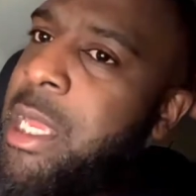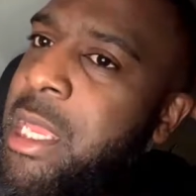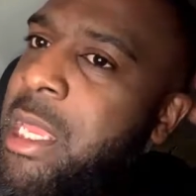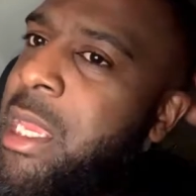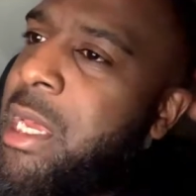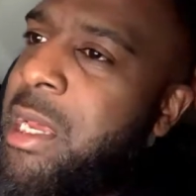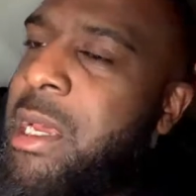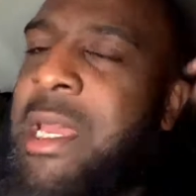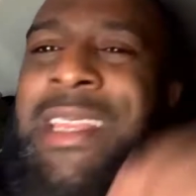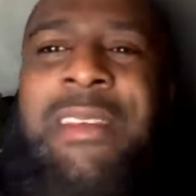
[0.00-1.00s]
He
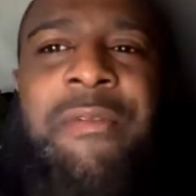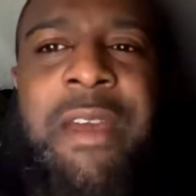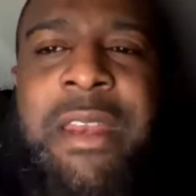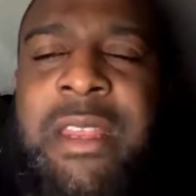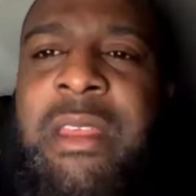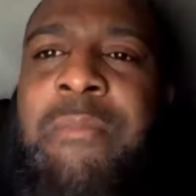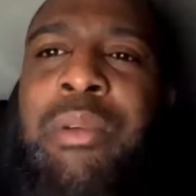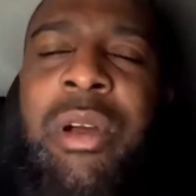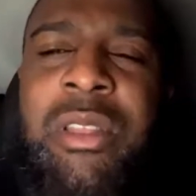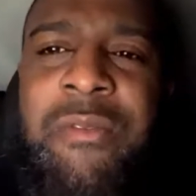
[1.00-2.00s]
defended, he
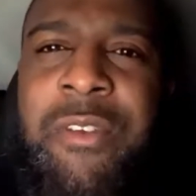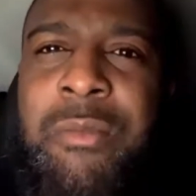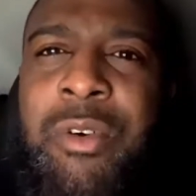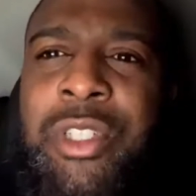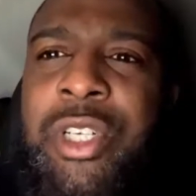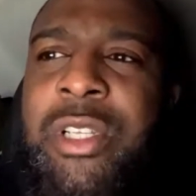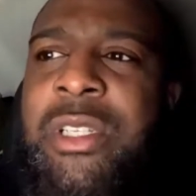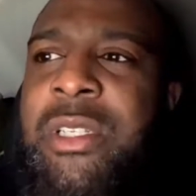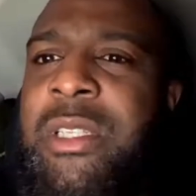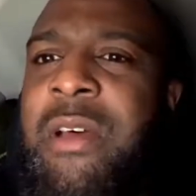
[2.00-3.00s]
blocked a few more
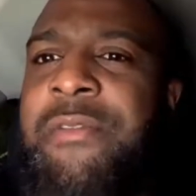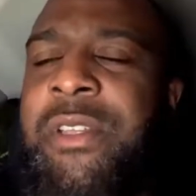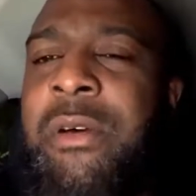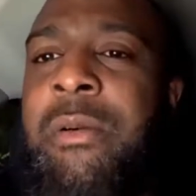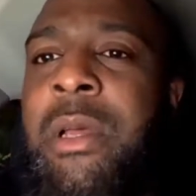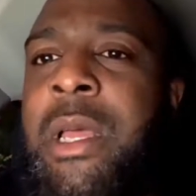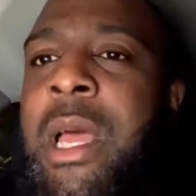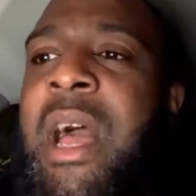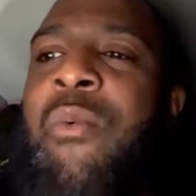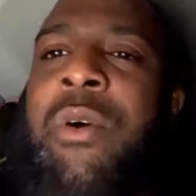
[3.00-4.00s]
shots and stuff. So
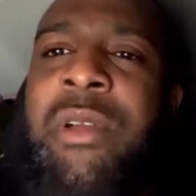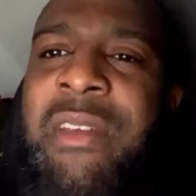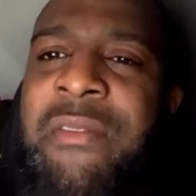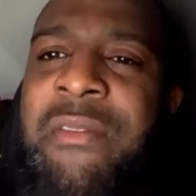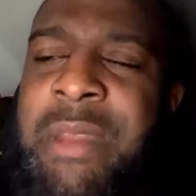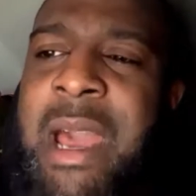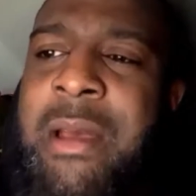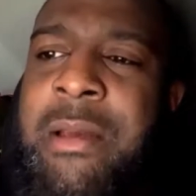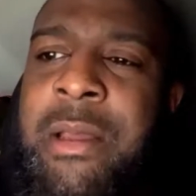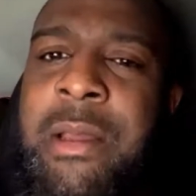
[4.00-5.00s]
I will give him that.